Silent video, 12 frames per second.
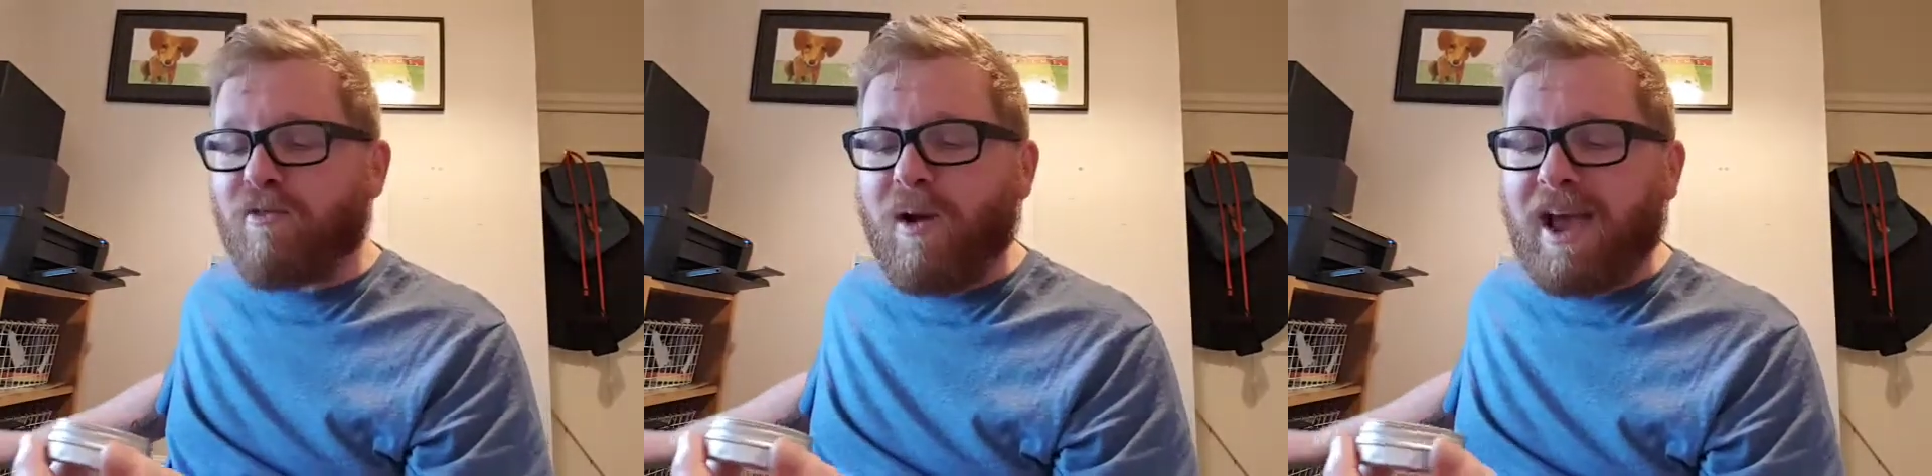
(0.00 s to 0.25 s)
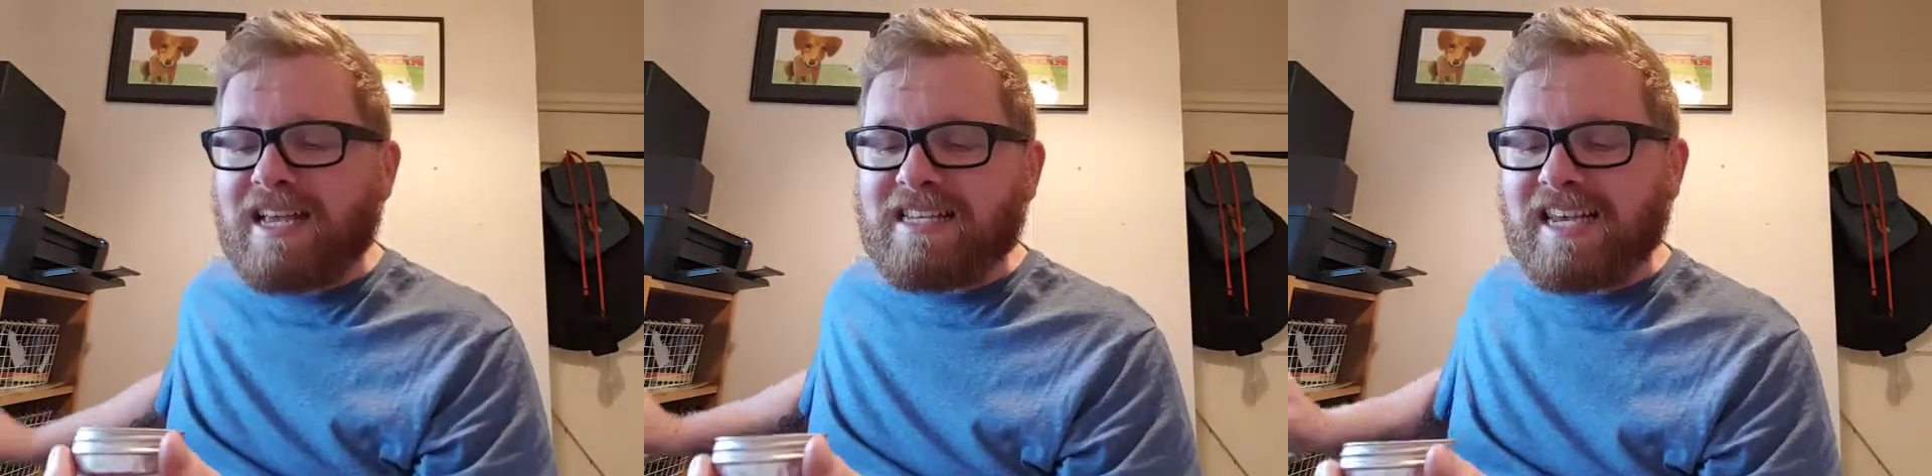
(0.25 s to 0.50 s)

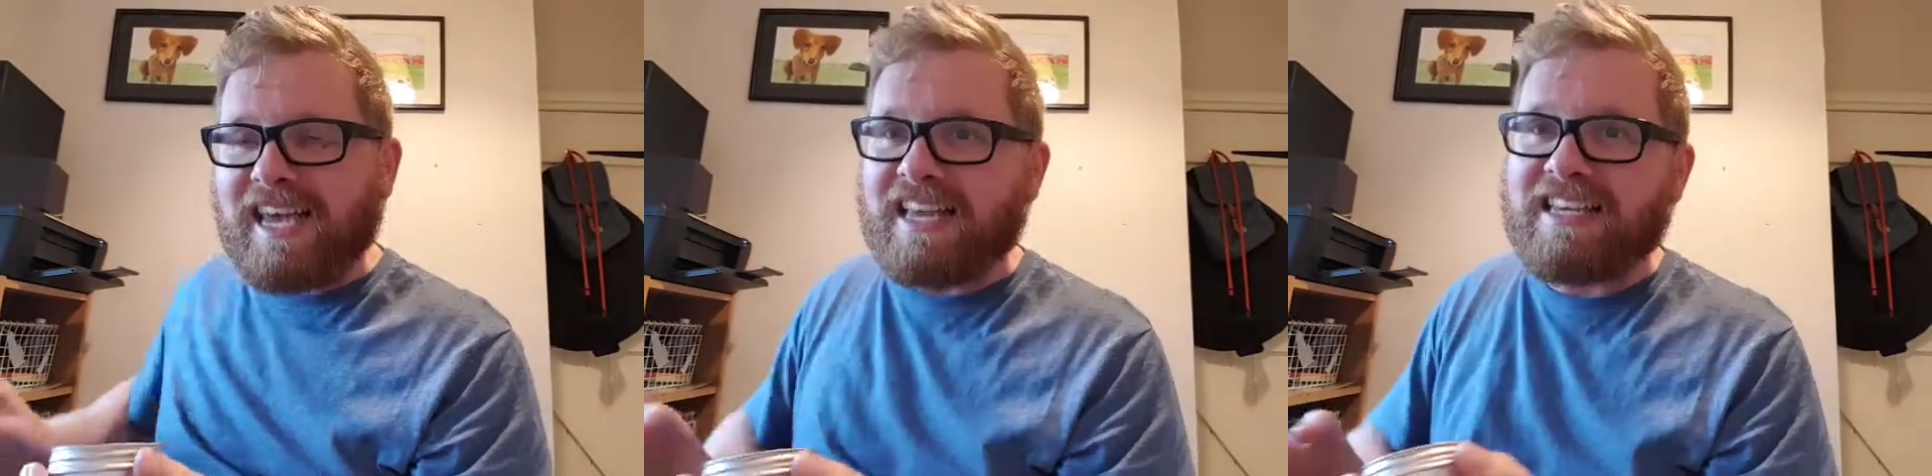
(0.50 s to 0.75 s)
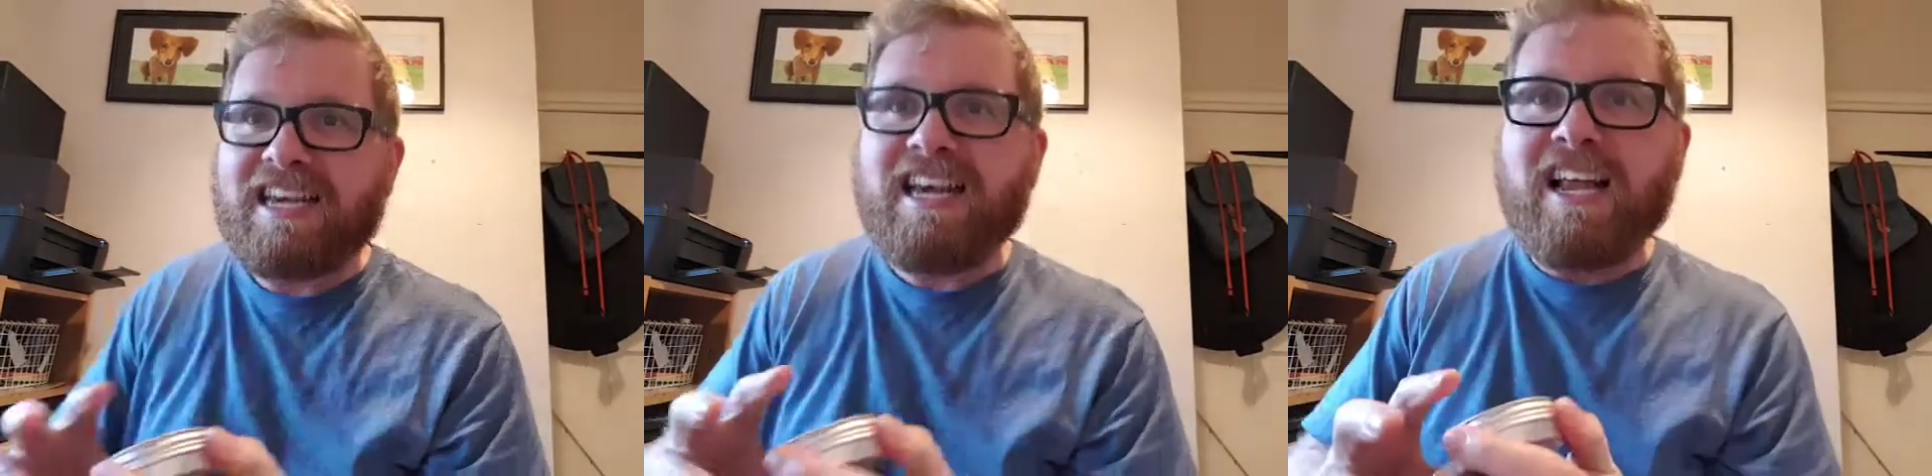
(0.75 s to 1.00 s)

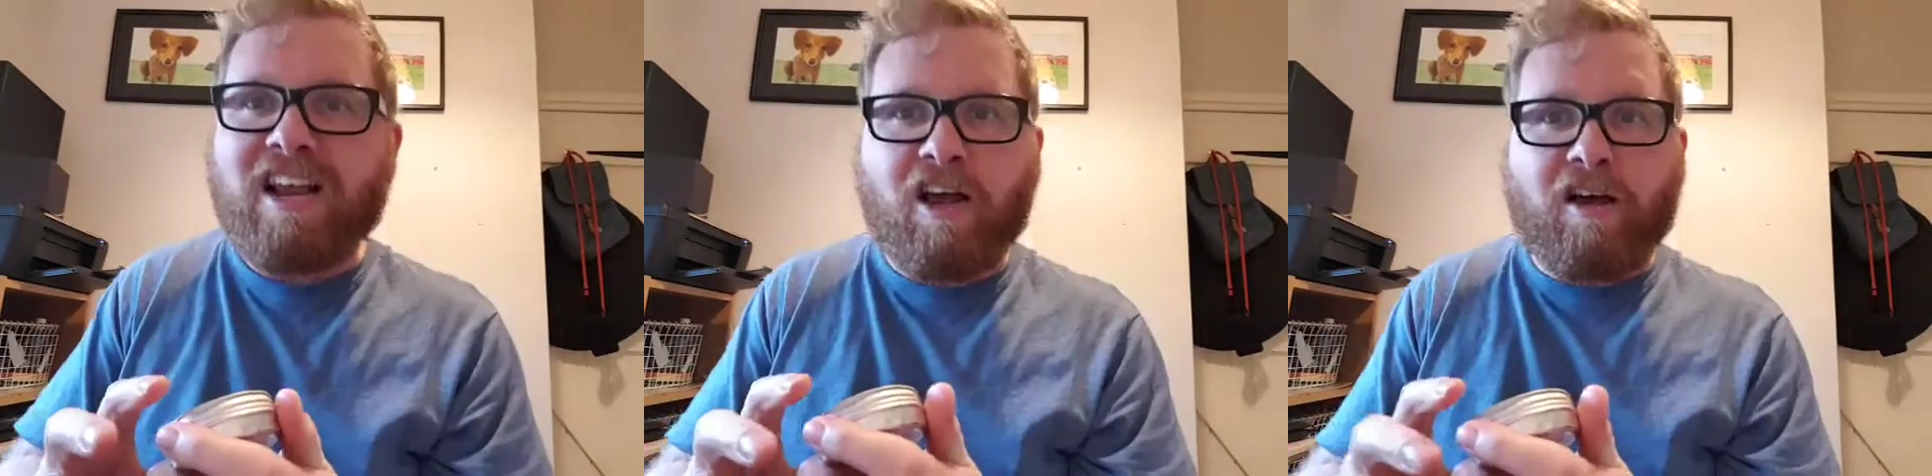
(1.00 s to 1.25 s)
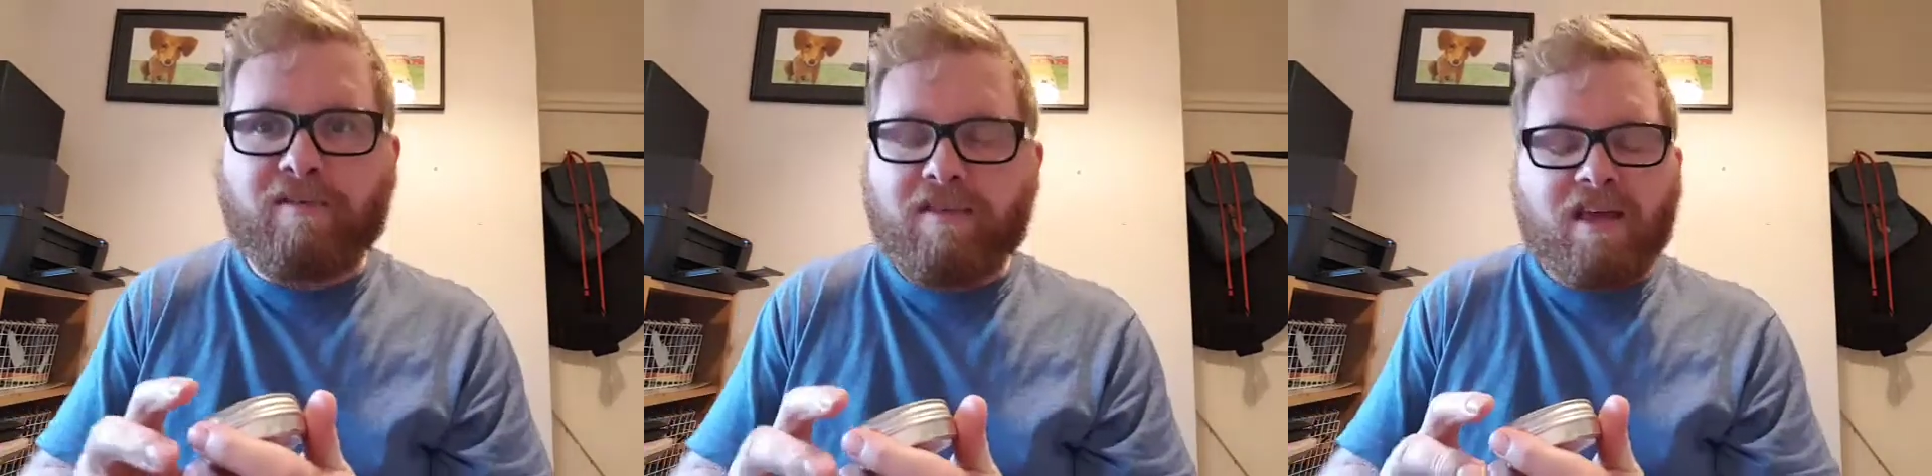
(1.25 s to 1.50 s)
waited,
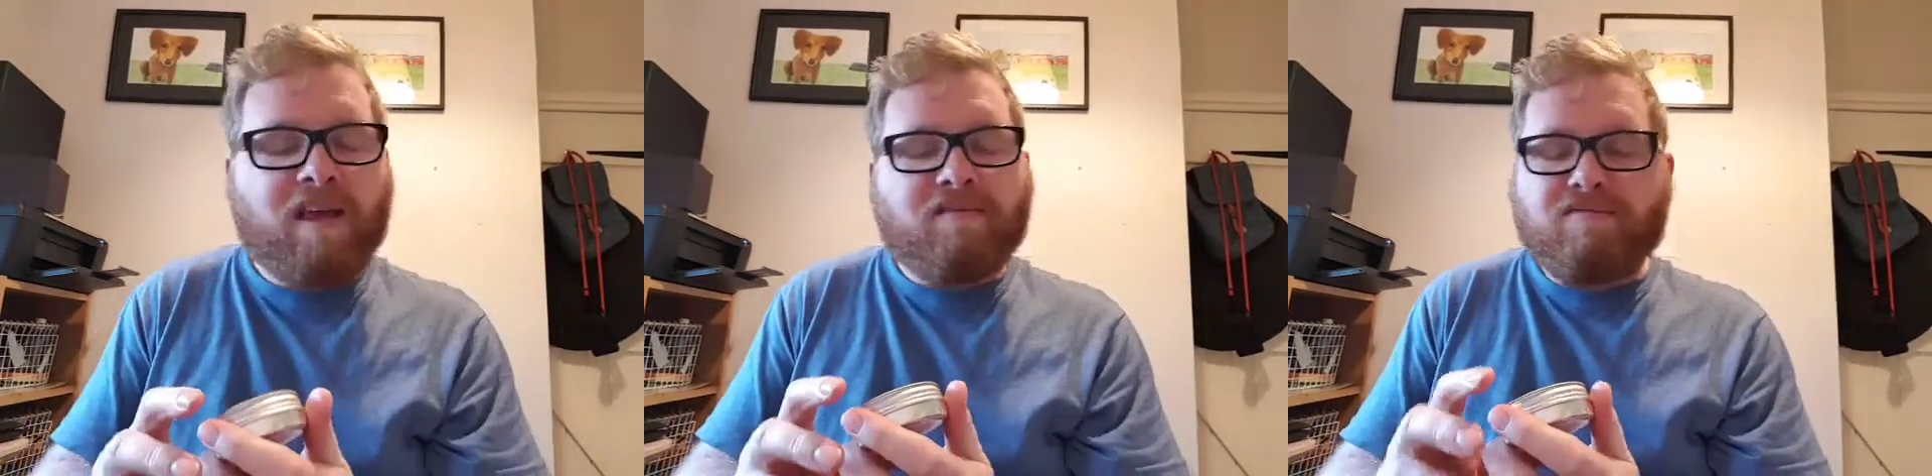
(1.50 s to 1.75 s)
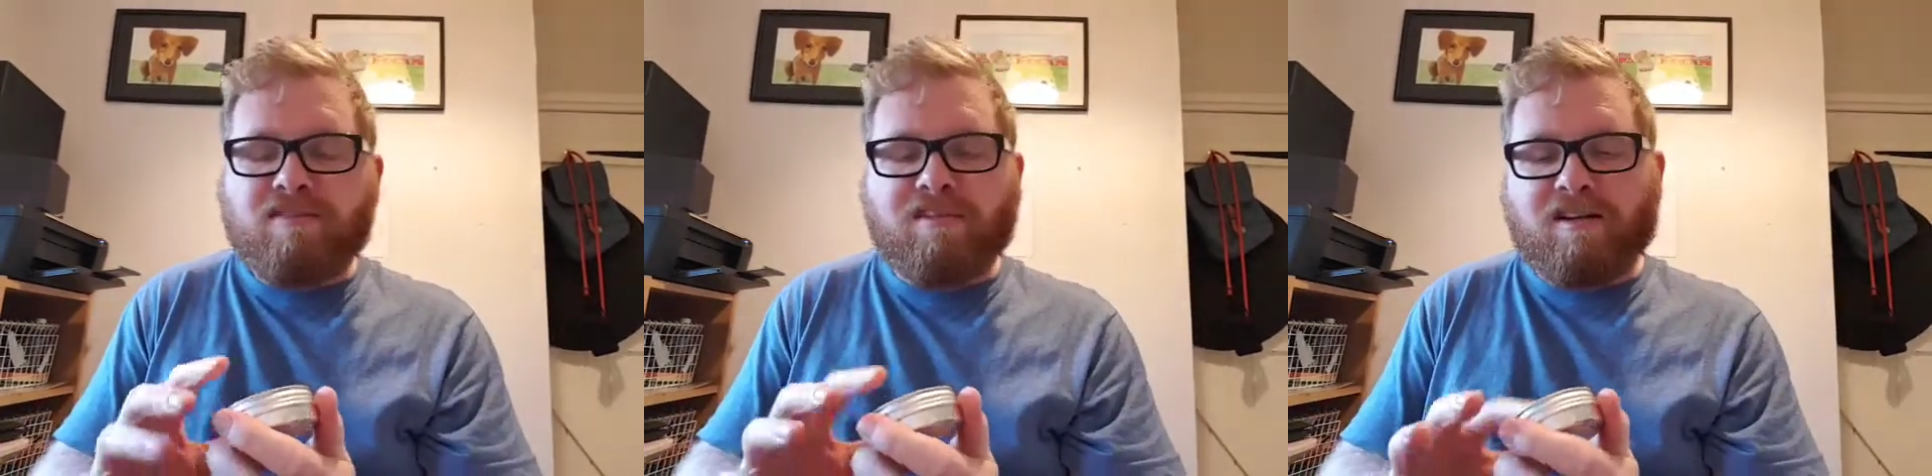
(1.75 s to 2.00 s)
like,
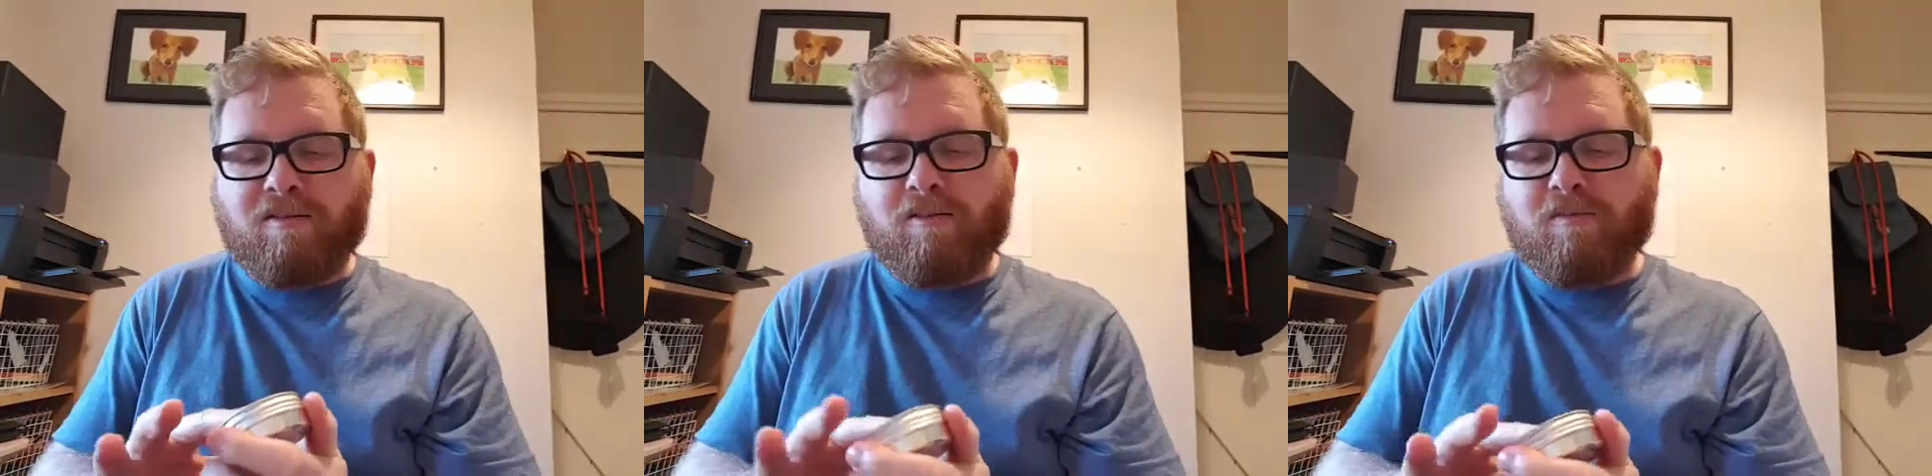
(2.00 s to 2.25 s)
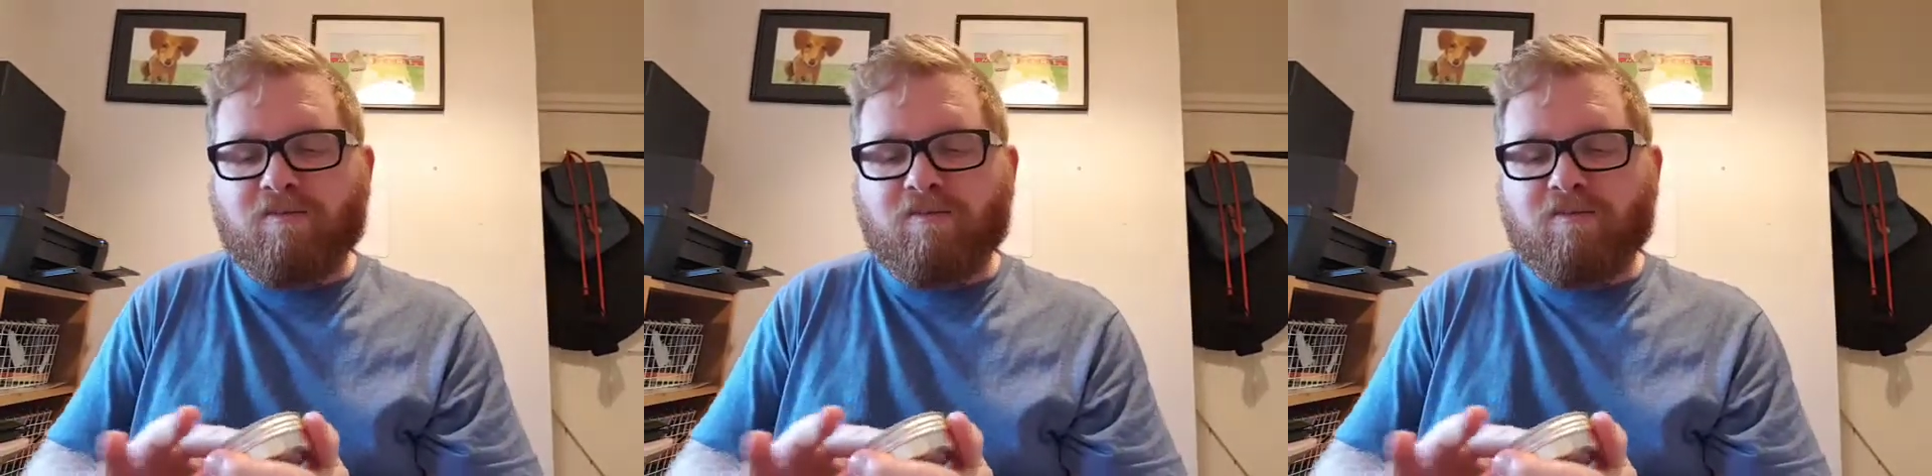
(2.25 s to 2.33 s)
for